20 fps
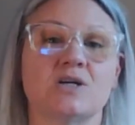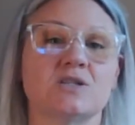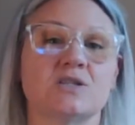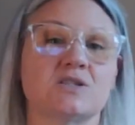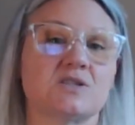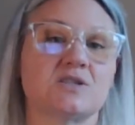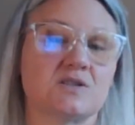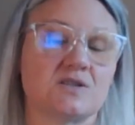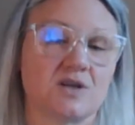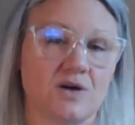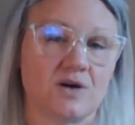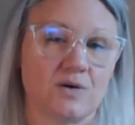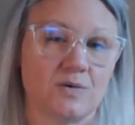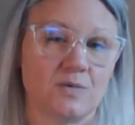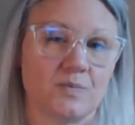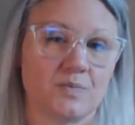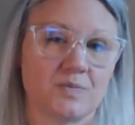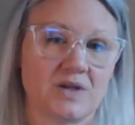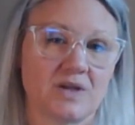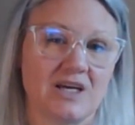
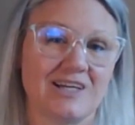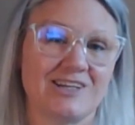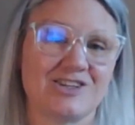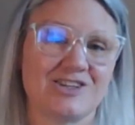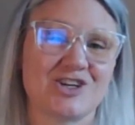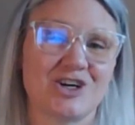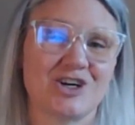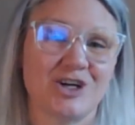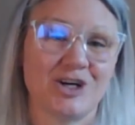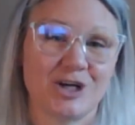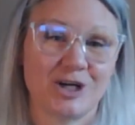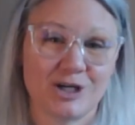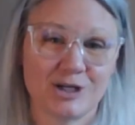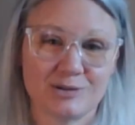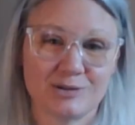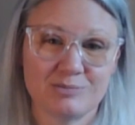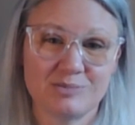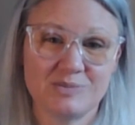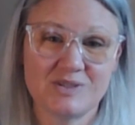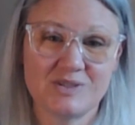So in
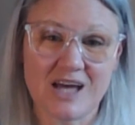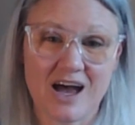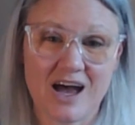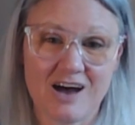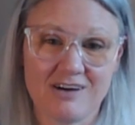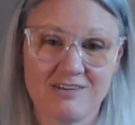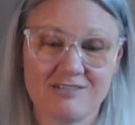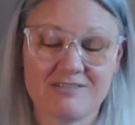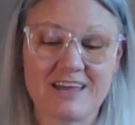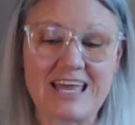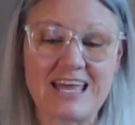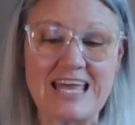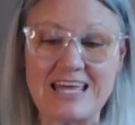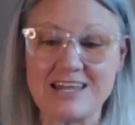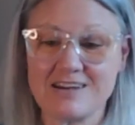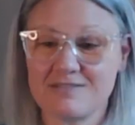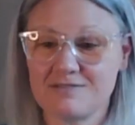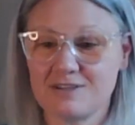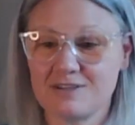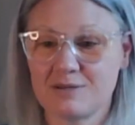terms of
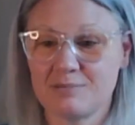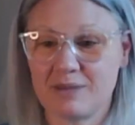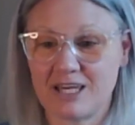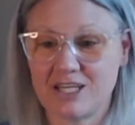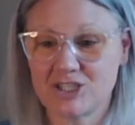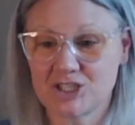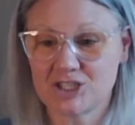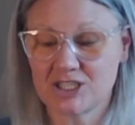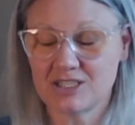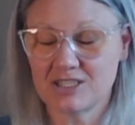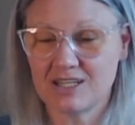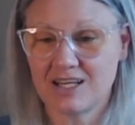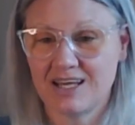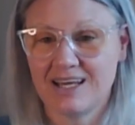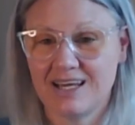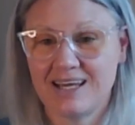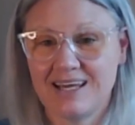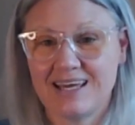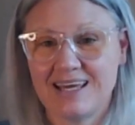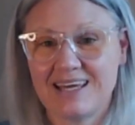inflammation,
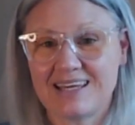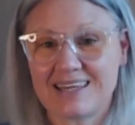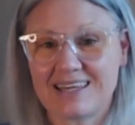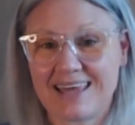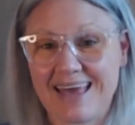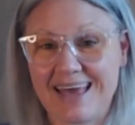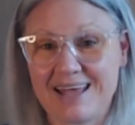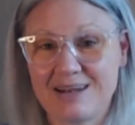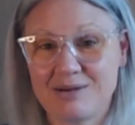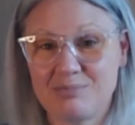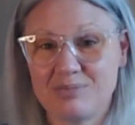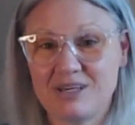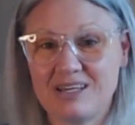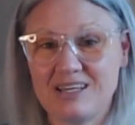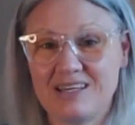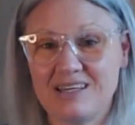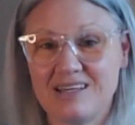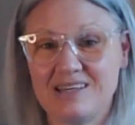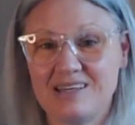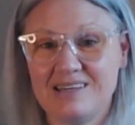it can
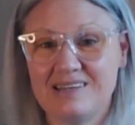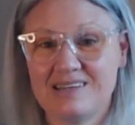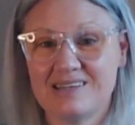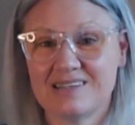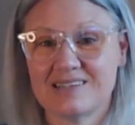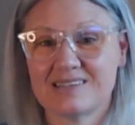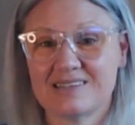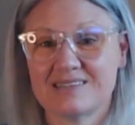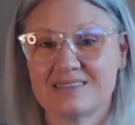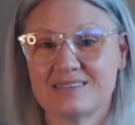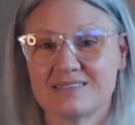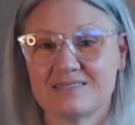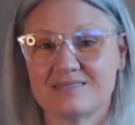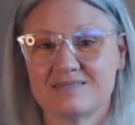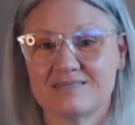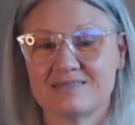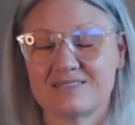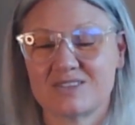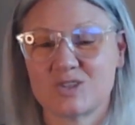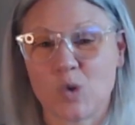be
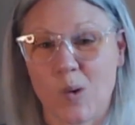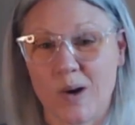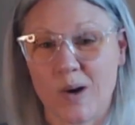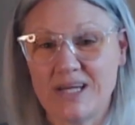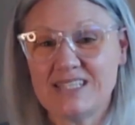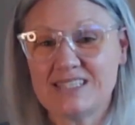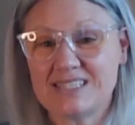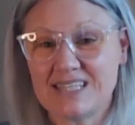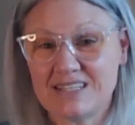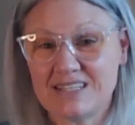quite